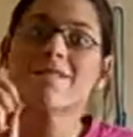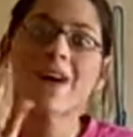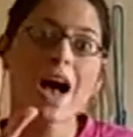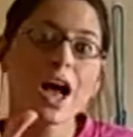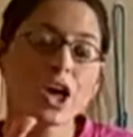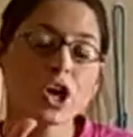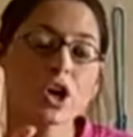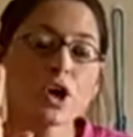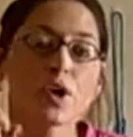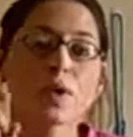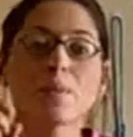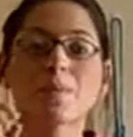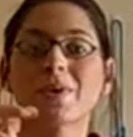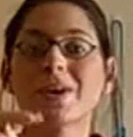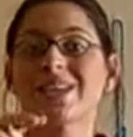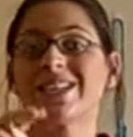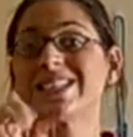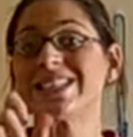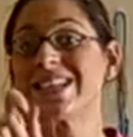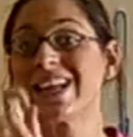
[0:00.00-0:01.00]
So
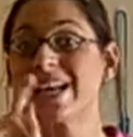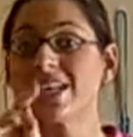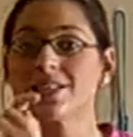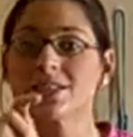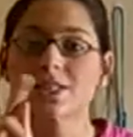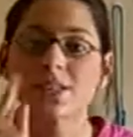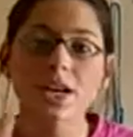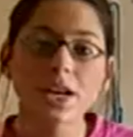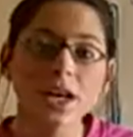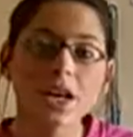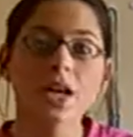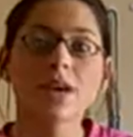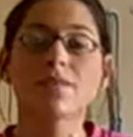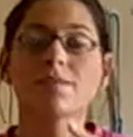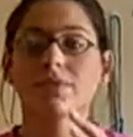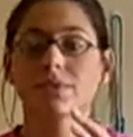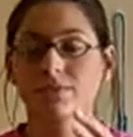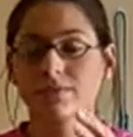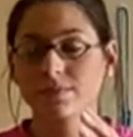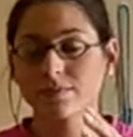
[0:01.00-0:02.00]
you got to remember that
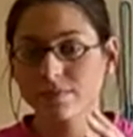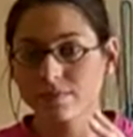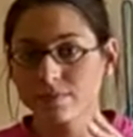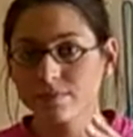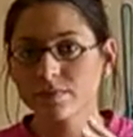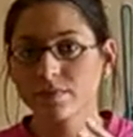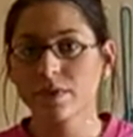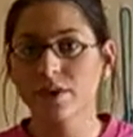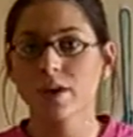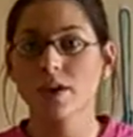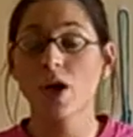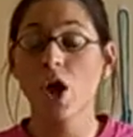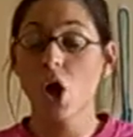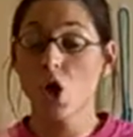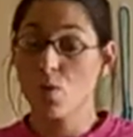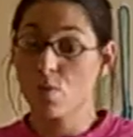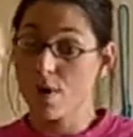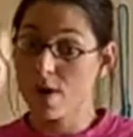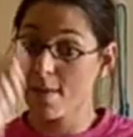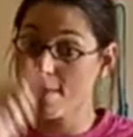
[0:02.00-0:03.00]
it can be observed
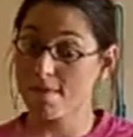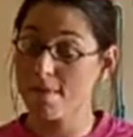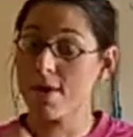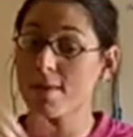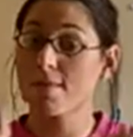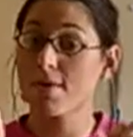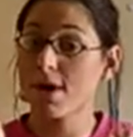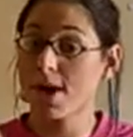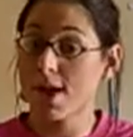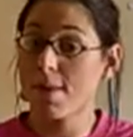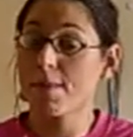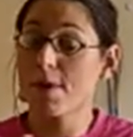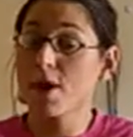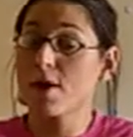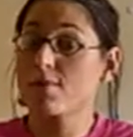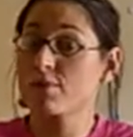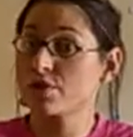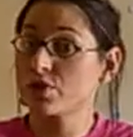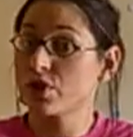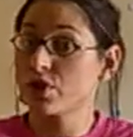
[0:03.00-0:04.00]
or measured
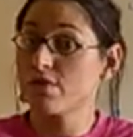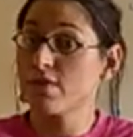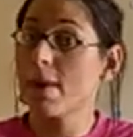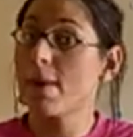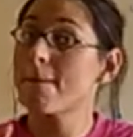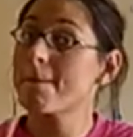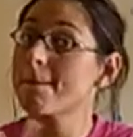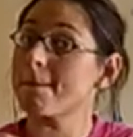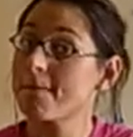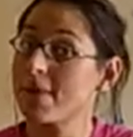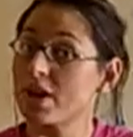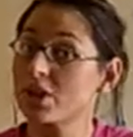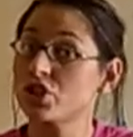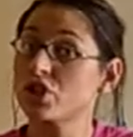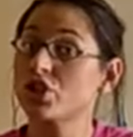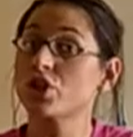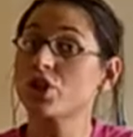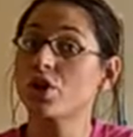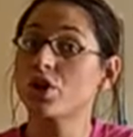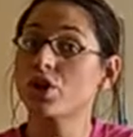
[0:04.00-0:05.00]
without changing the
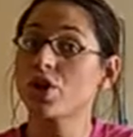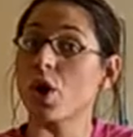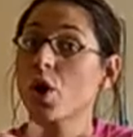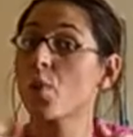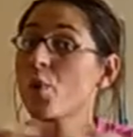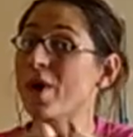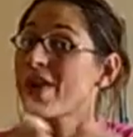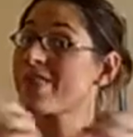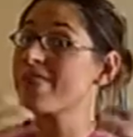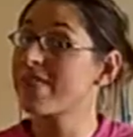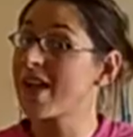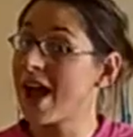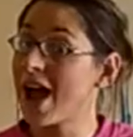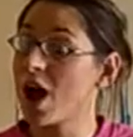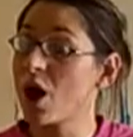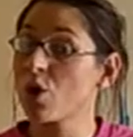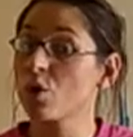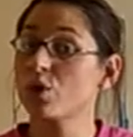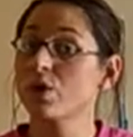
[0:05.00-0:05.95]
sample's composition,